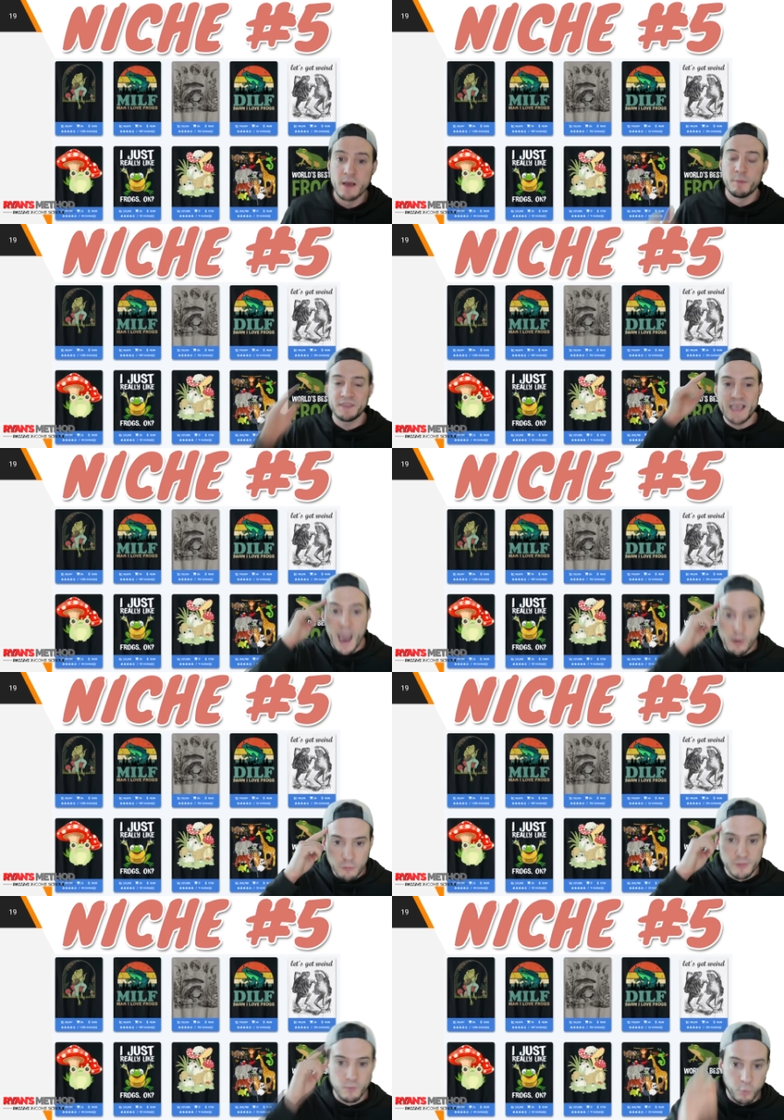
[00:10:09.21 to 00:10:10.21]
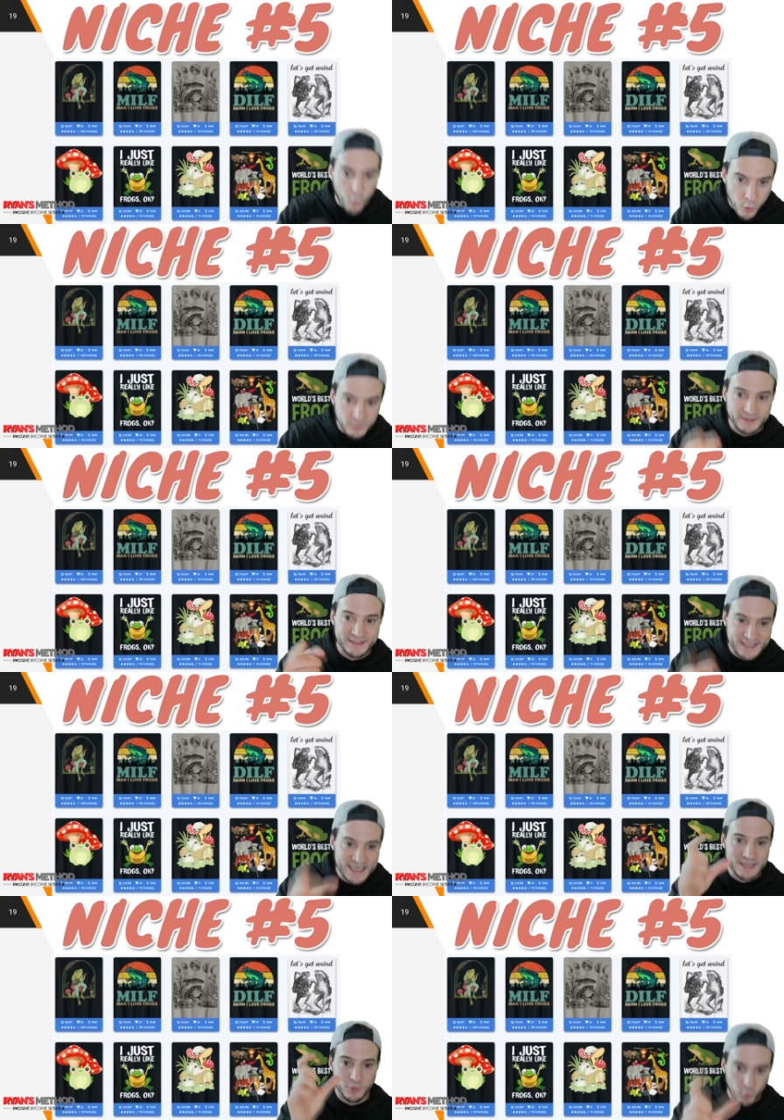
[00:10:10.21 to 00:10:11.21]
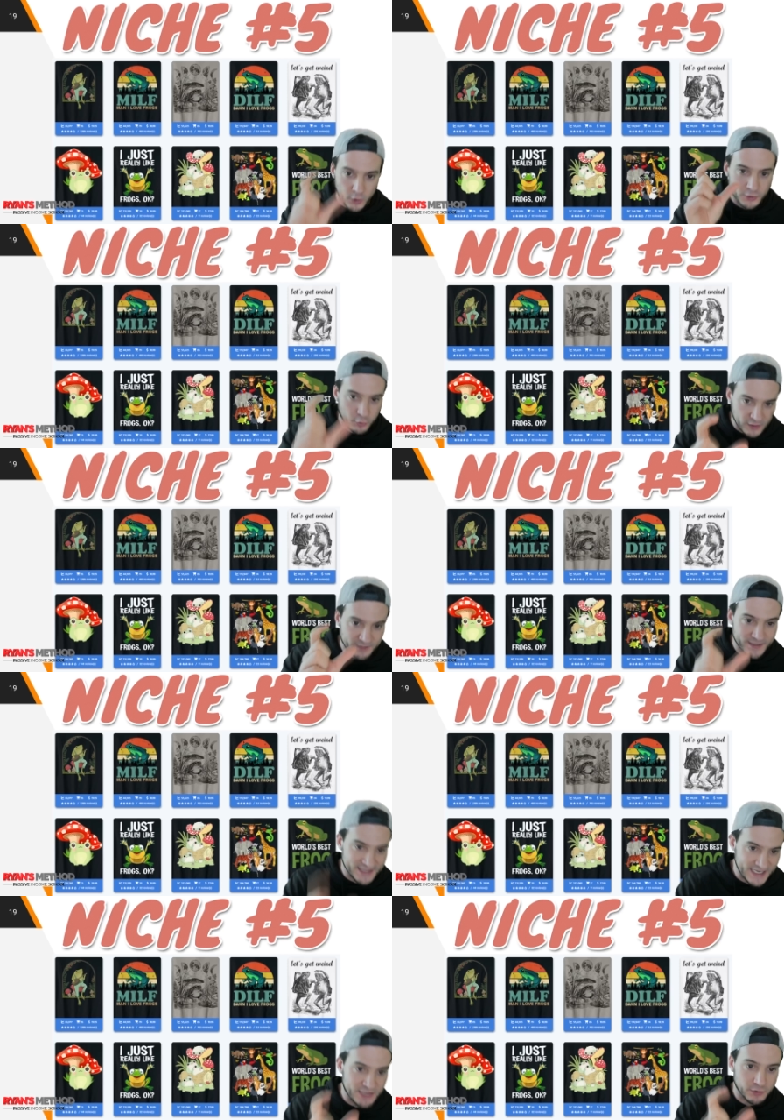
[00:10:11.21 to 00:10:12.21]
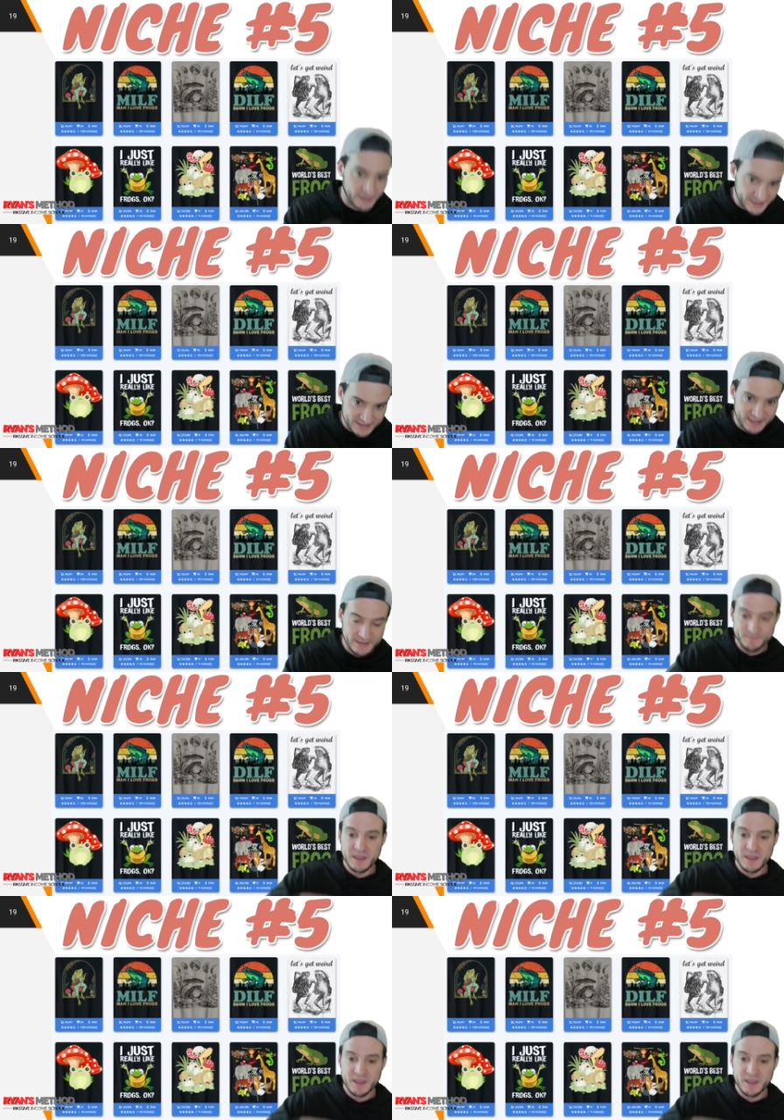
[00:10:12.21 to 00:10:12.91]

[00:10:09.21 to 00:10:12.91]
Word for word: but the algorithm won't see the word Christmas in your listing.